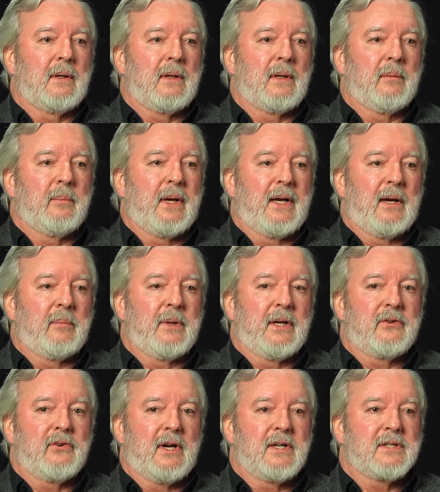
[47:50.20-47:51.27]
It may not be a
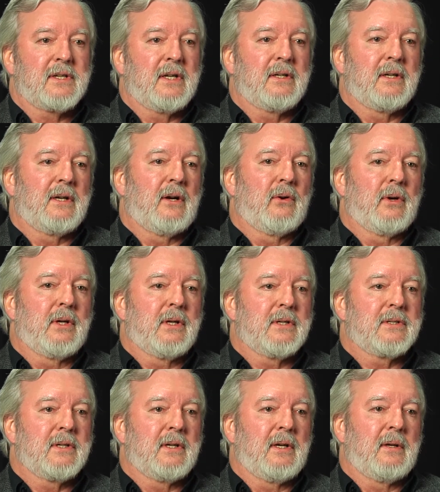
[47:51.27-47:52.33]
transcendent
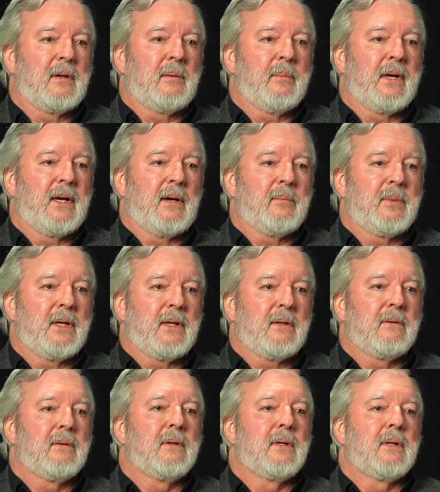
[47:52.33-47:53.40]
holiness. It may not be
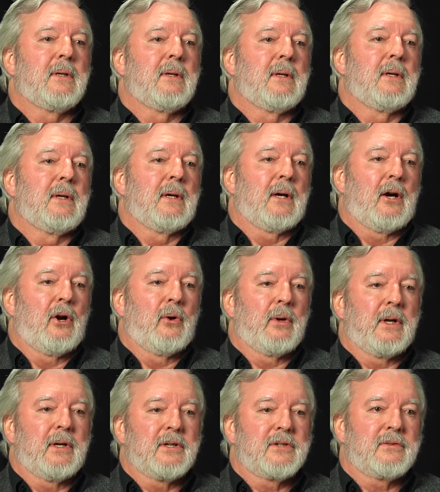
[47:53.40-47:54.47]
a
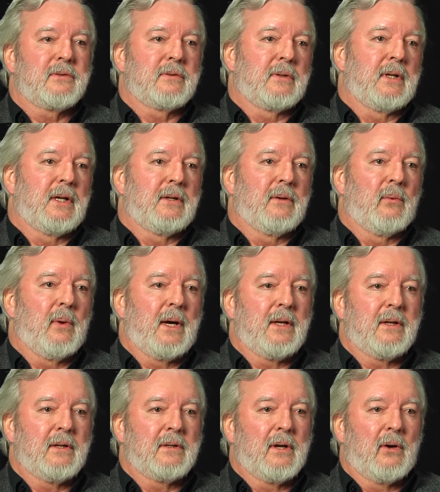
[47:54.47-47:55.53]
holiness in the way
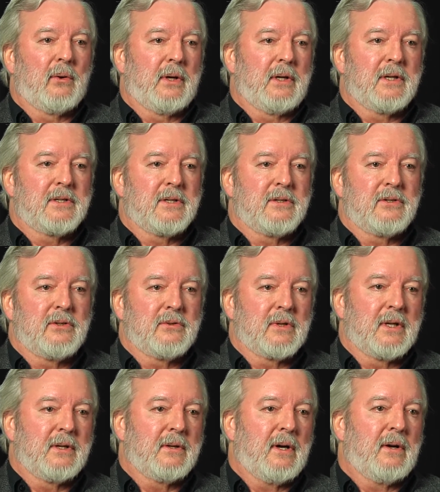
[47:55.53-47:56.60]
that holiness is
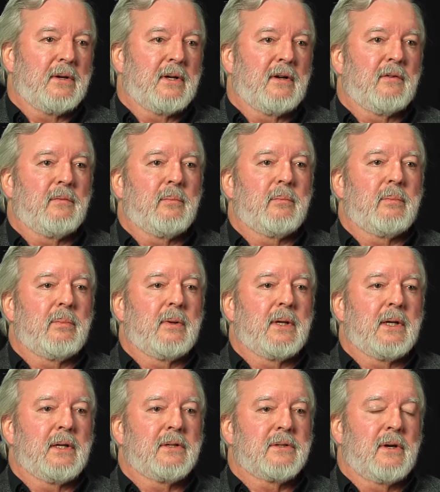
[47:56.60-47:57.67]
usually thought of, but
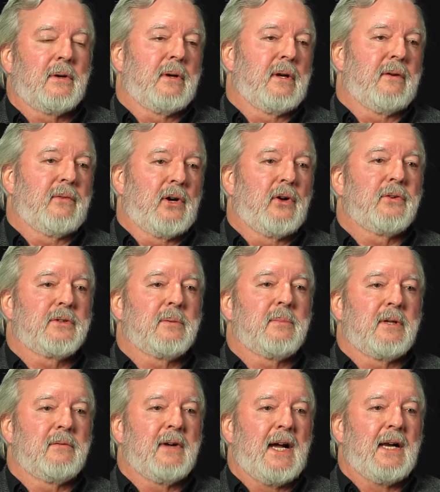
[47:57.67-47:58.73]
it's certainly of
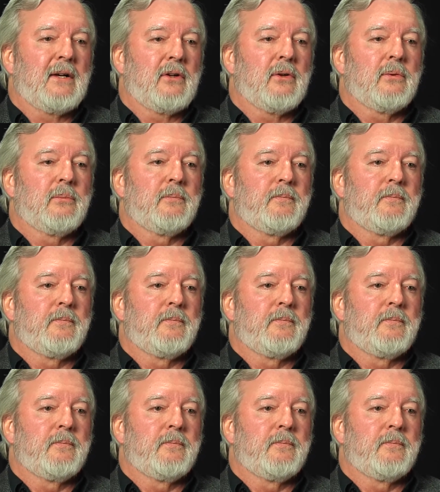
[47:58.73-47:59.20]
ultimate value.